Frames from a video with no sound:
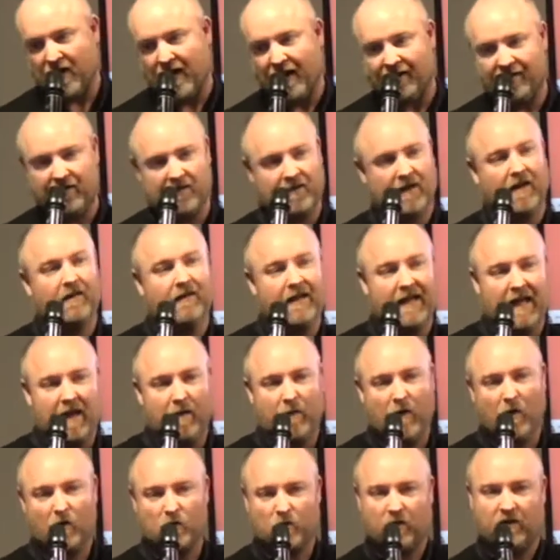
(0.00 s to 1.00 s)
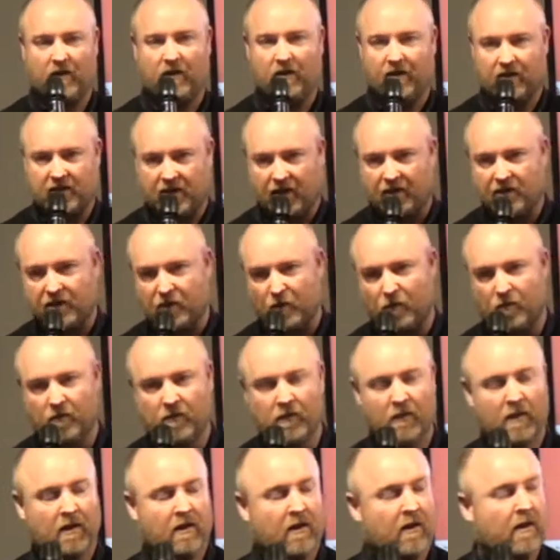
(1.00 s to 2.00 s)
You had to send the emails within the
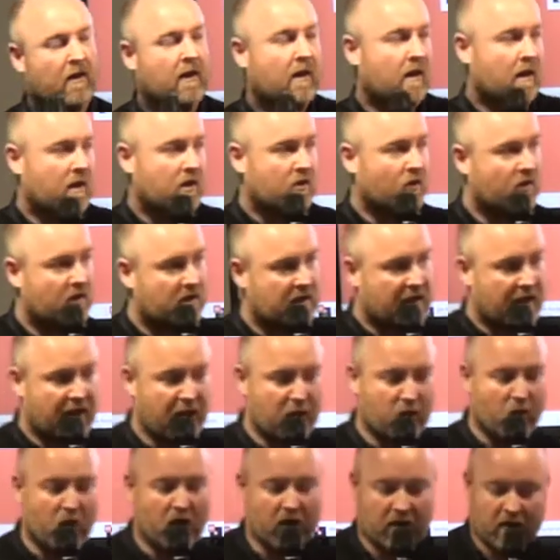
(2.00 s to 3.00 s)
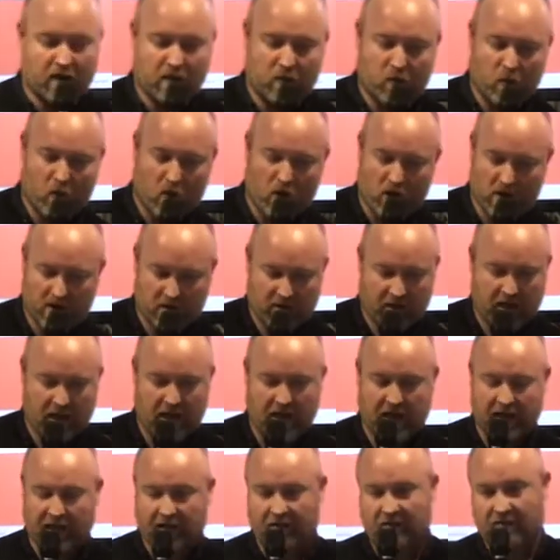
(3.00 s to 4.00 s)
system. So instead, what I did was
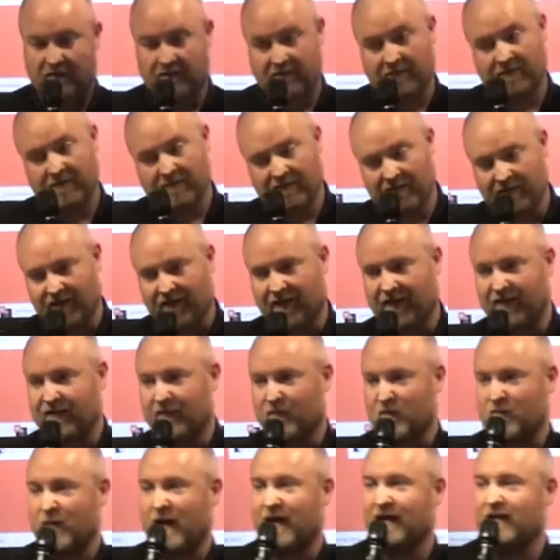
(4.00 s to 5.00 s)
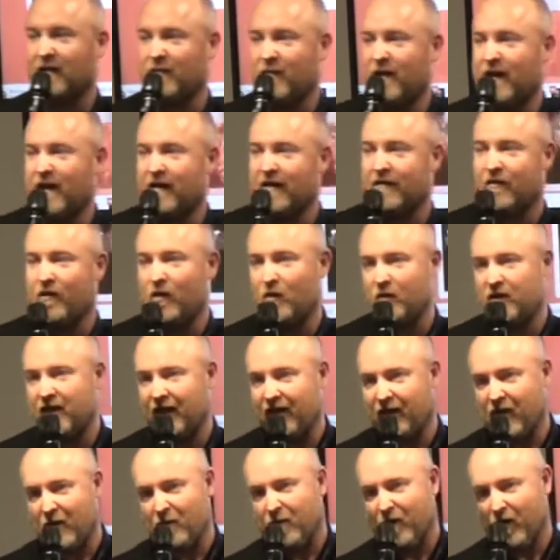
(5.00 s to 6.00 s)
I it was meant to be, I thought it would
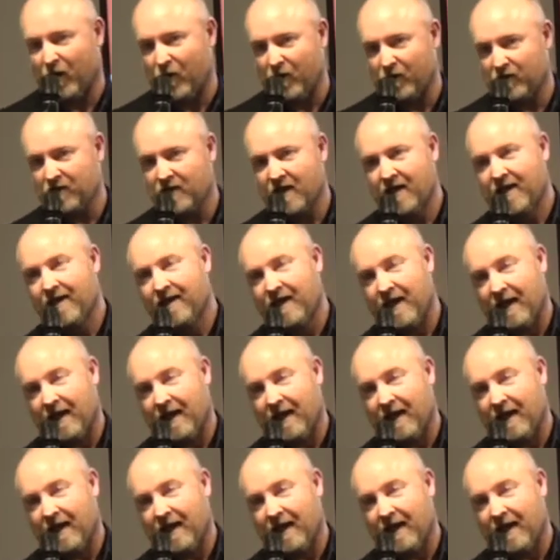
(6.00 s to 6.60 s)
take a couple of hours.